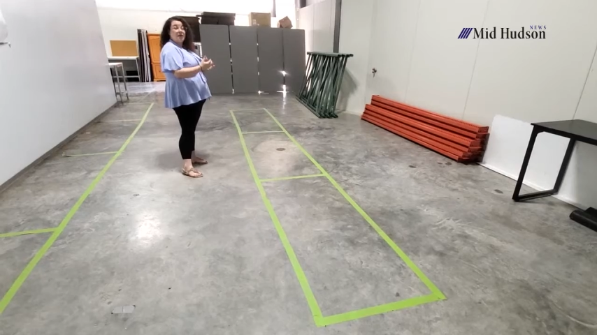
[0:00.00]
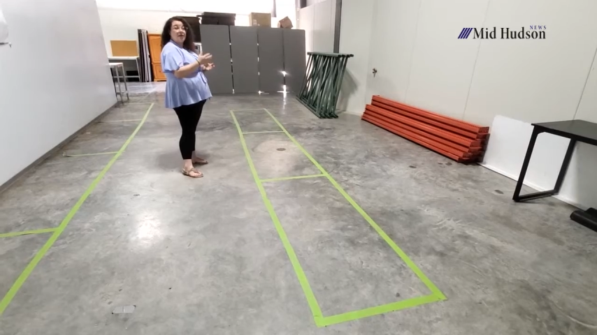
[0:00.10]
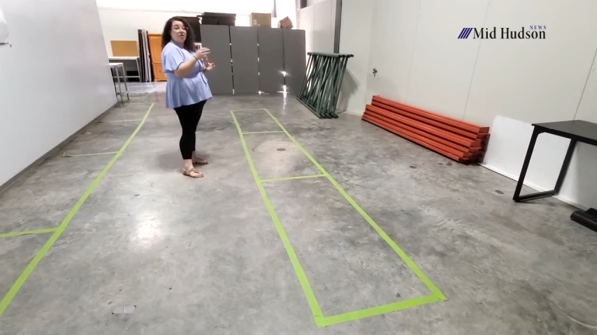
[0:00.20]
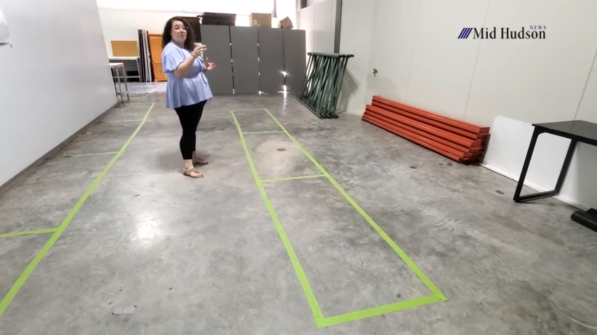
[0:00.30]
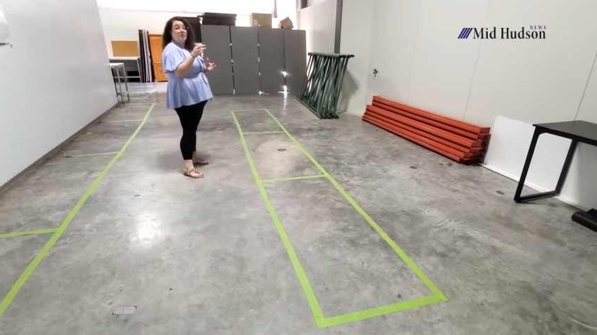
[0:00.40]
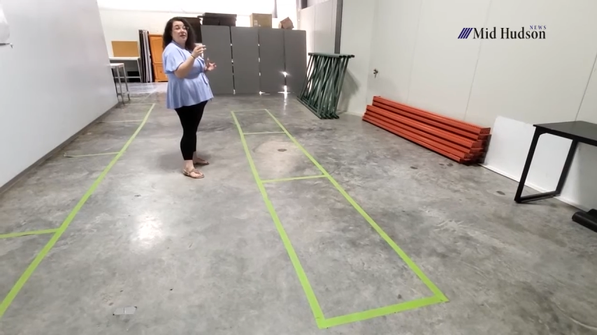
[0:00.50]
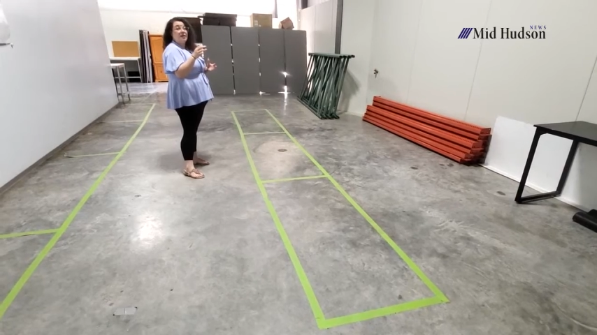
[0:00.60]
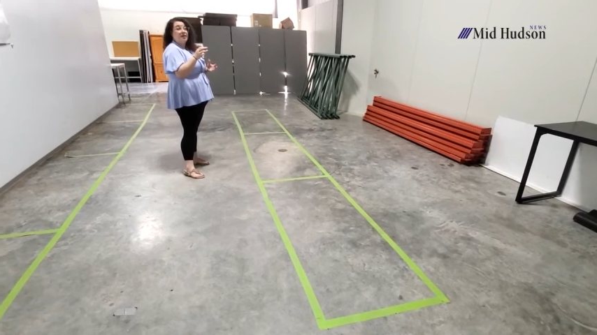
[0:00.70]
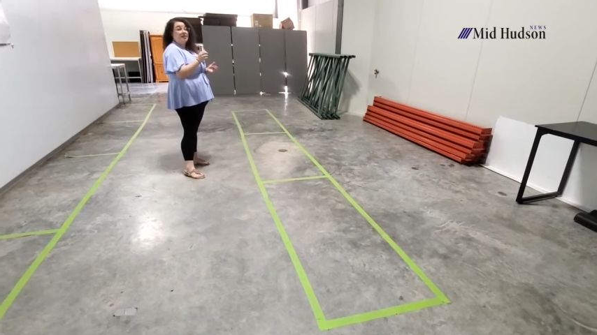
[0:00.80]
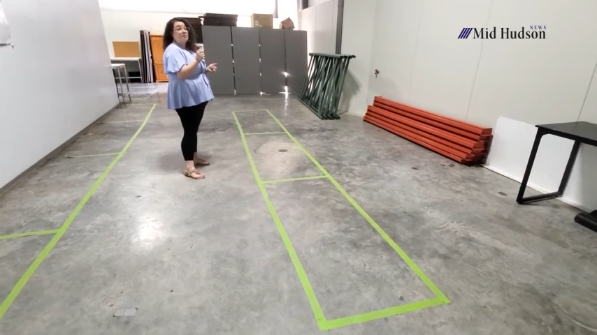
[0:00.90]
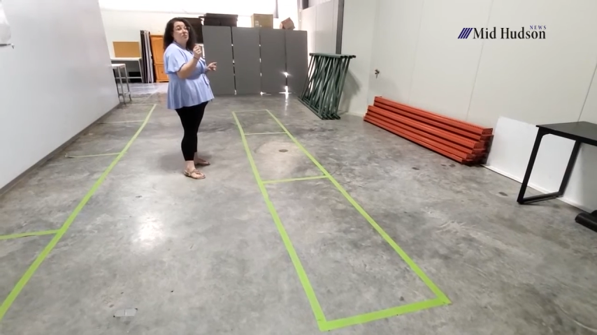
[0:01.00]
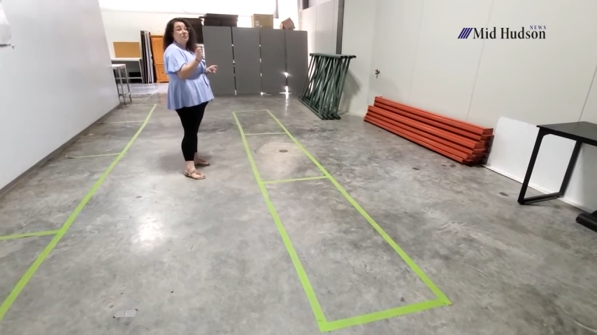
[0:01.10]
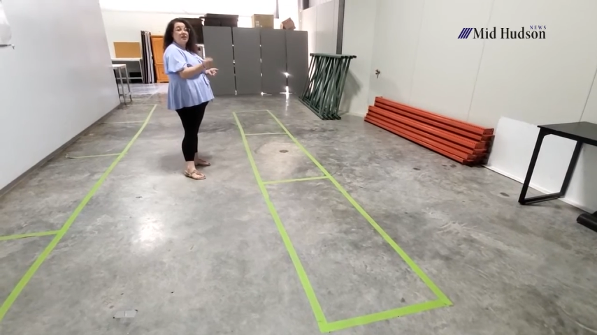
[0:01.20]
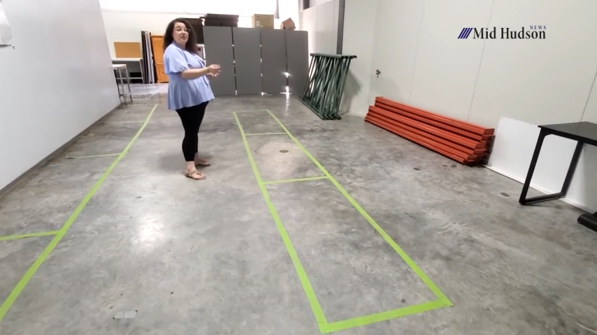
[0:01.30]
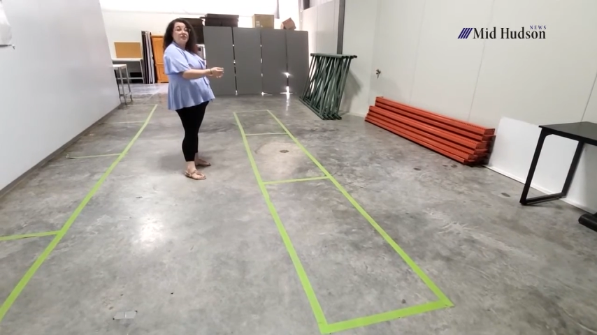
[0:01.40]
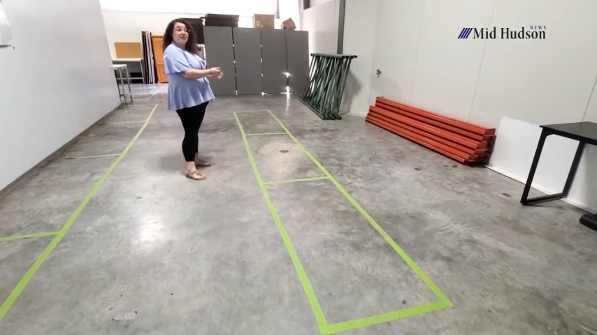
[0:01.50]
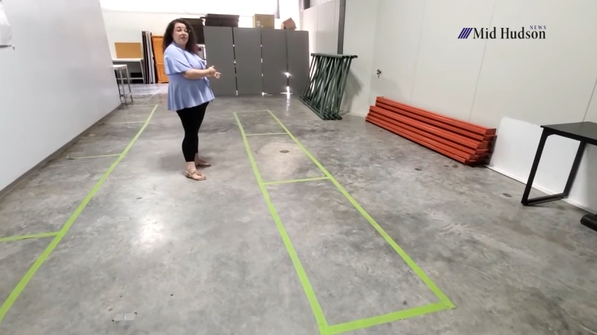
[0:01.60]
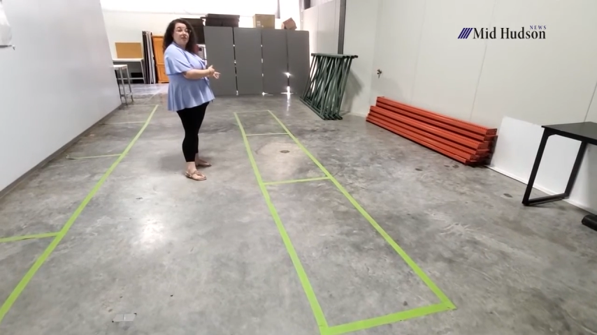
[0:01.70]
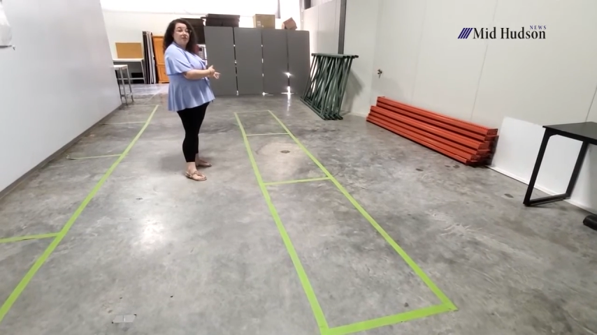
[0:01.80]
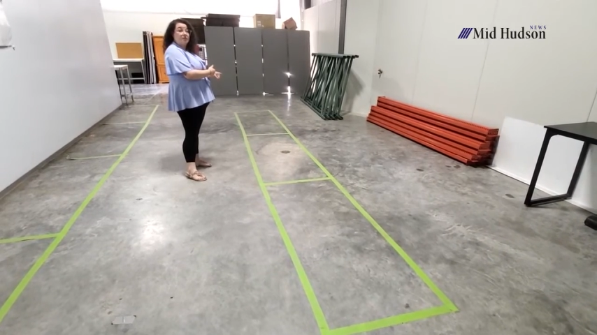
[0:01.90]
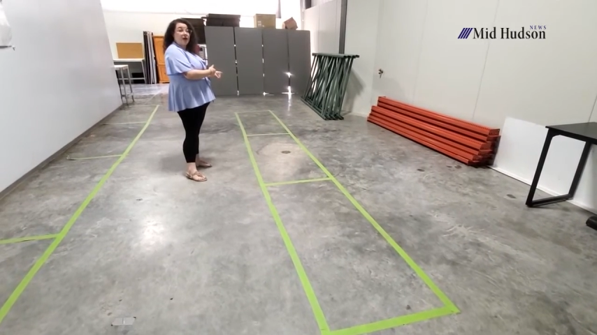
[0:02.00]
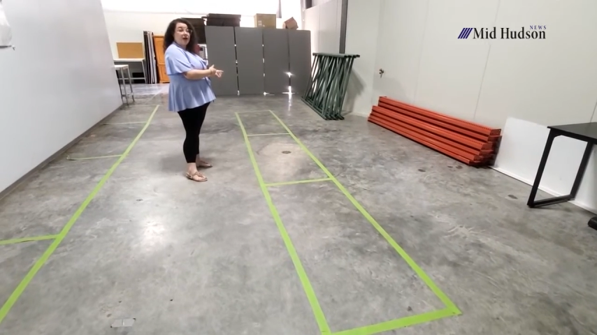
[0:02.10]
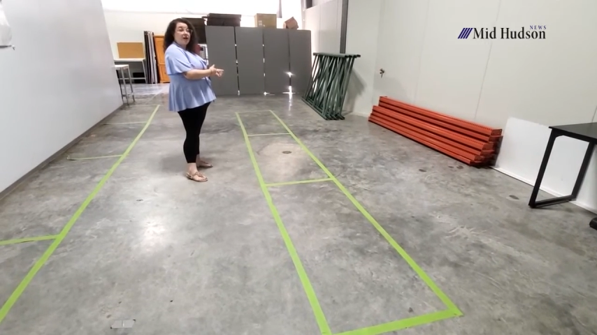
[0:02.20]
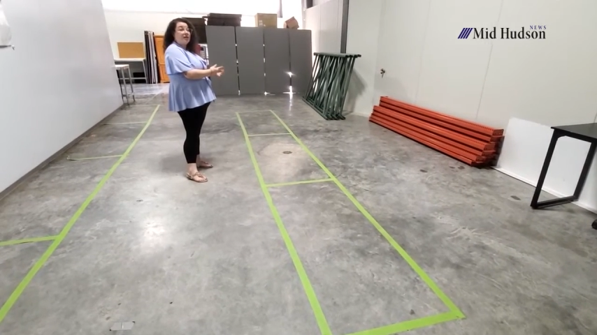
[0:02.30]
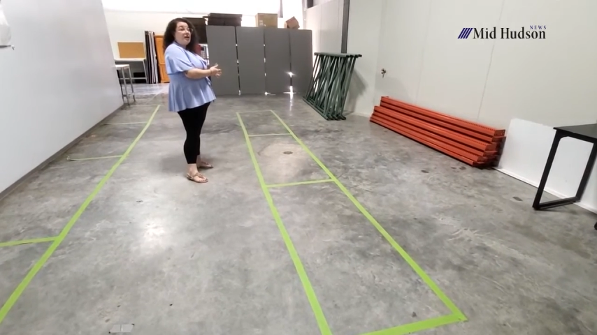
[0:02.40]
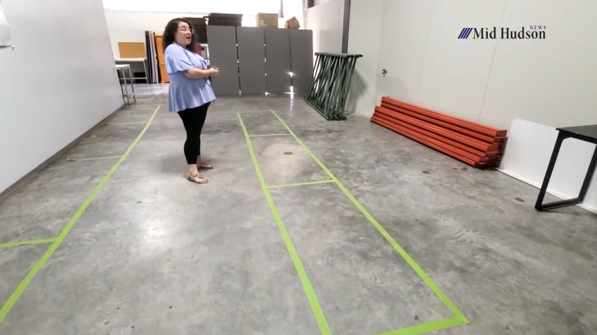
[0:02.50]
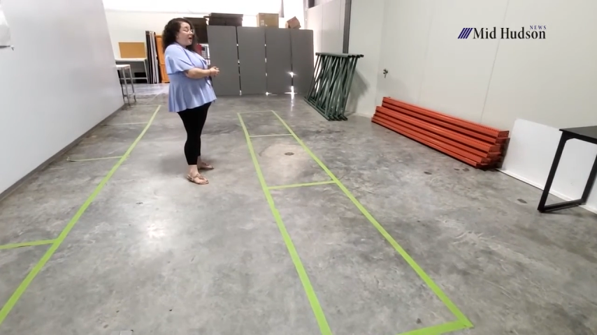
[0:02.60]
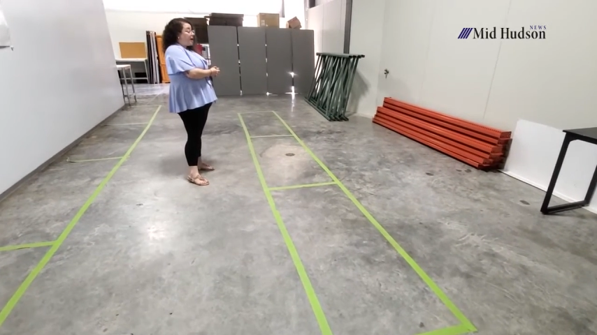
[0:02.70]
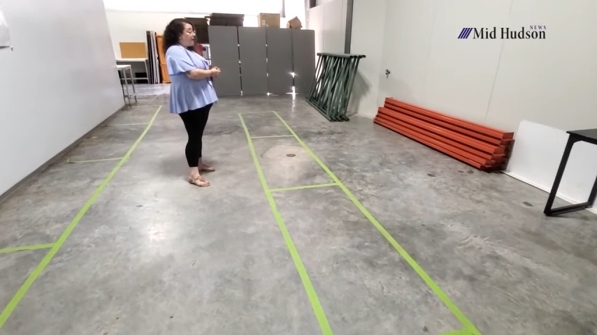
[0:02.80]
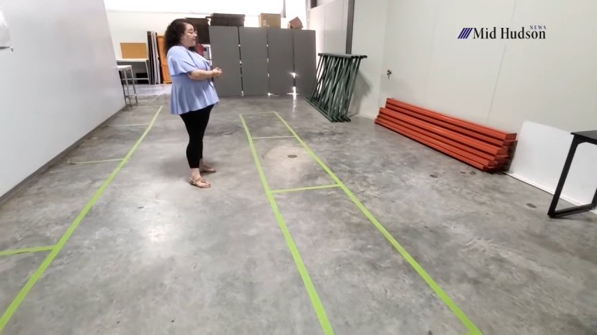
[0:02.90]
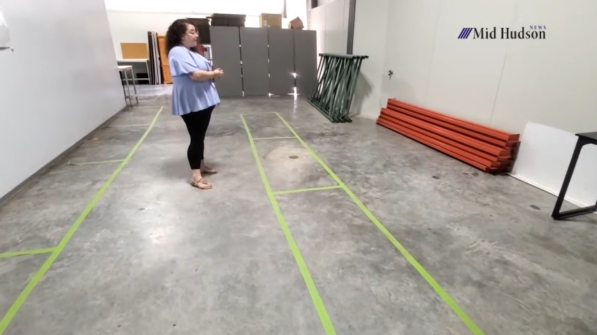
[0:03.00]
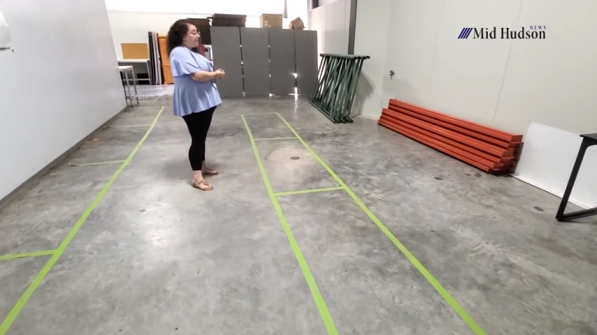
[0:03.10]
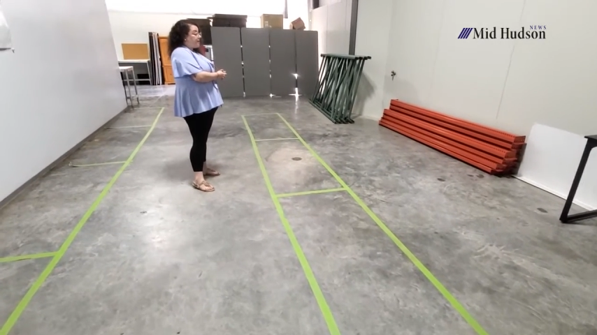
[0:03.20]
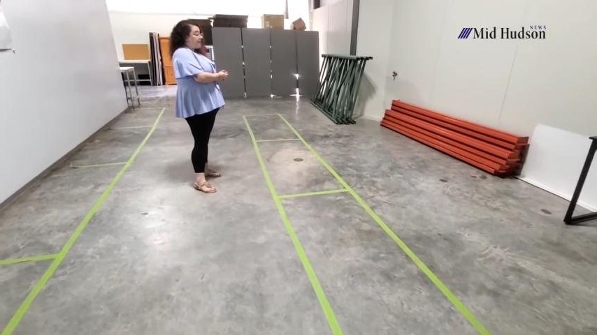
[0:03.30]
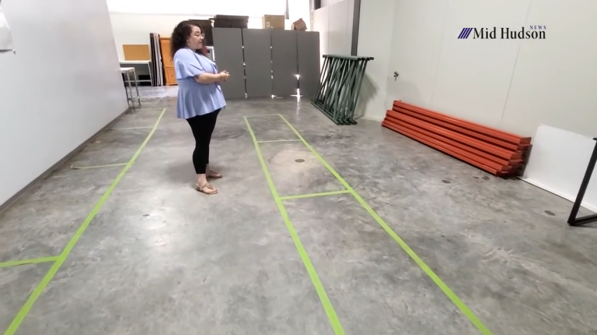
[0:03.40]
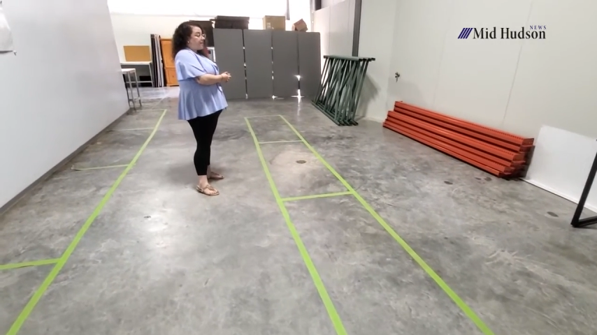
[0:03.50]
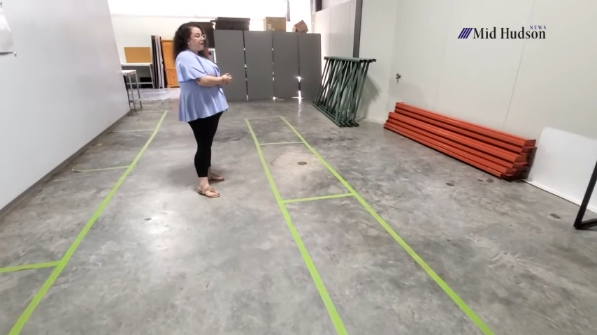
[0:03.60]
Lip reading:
(no speaker visible)